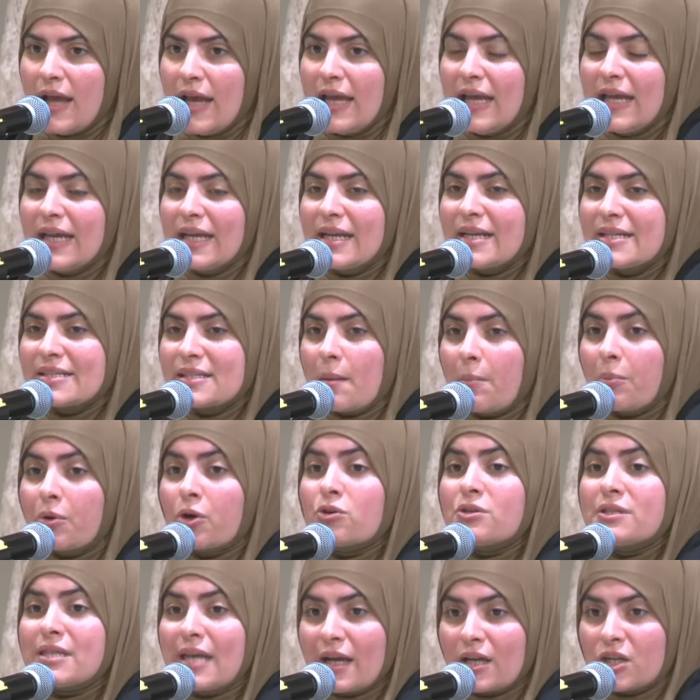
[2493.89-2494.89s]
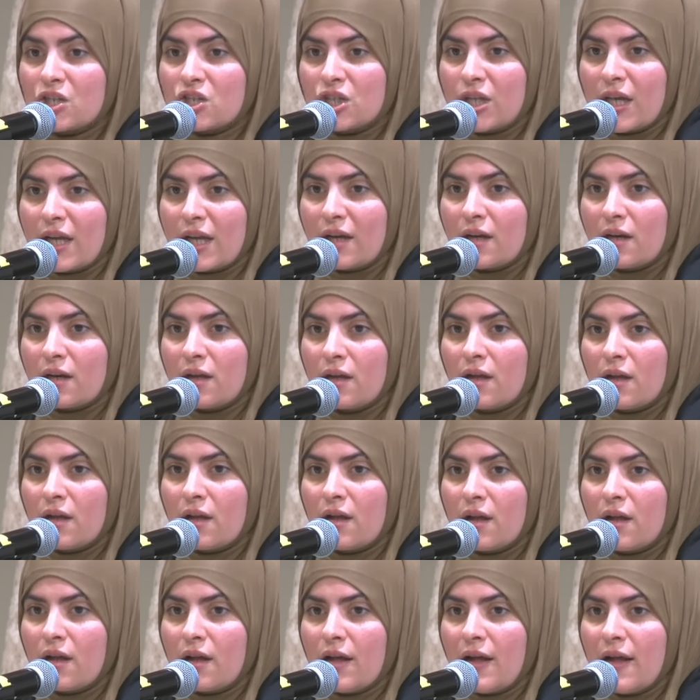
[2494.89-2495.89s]
It is a protection
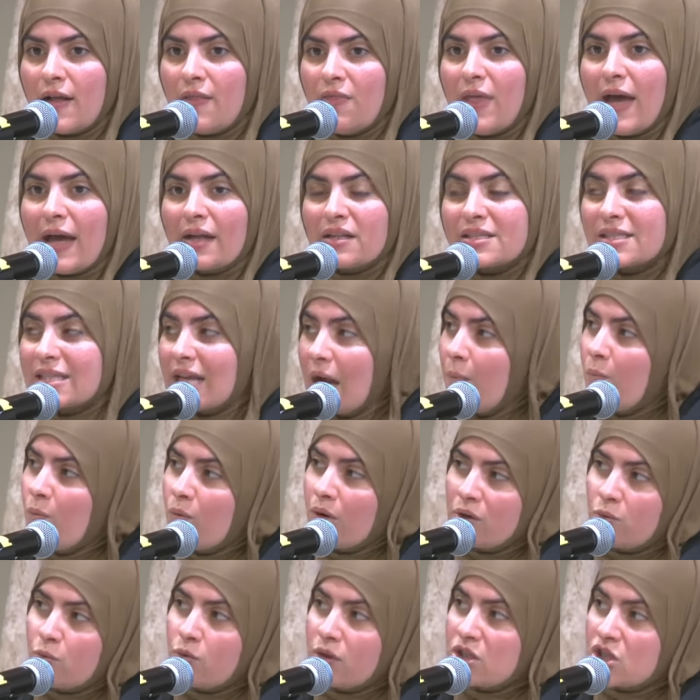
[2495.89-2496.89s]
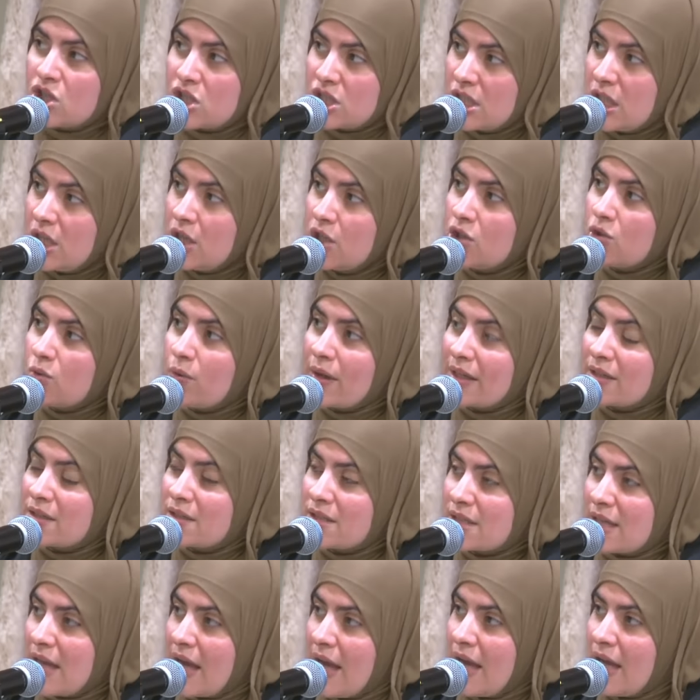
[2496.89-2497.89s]
that someone would see you and
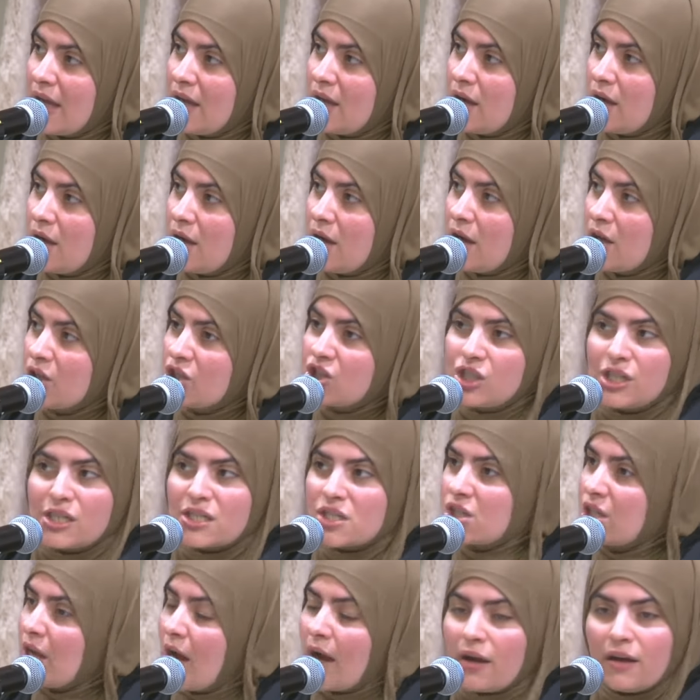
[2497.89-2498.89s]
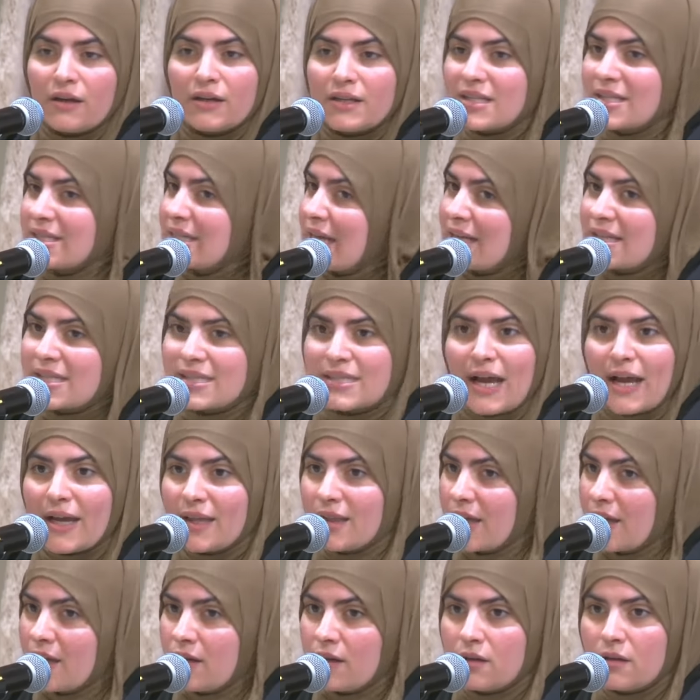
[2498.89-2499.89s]
say, she's not going to stay
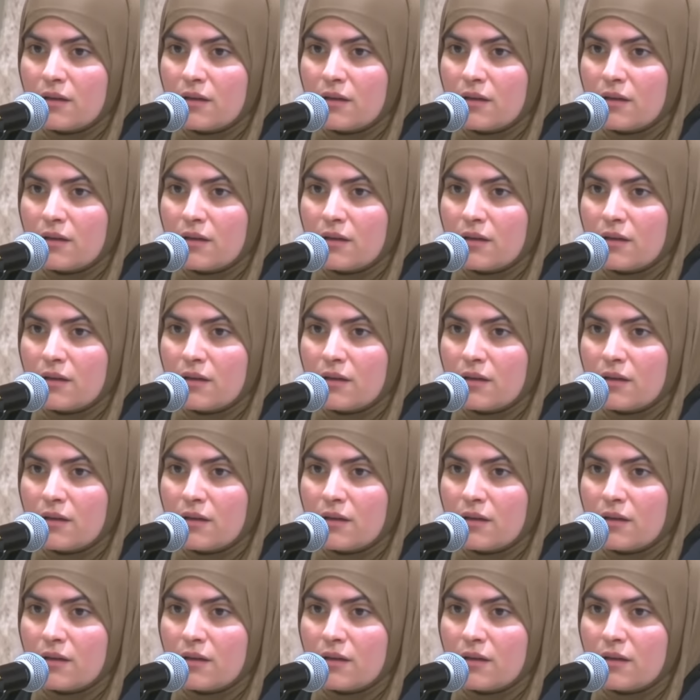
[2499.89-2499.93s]
silent.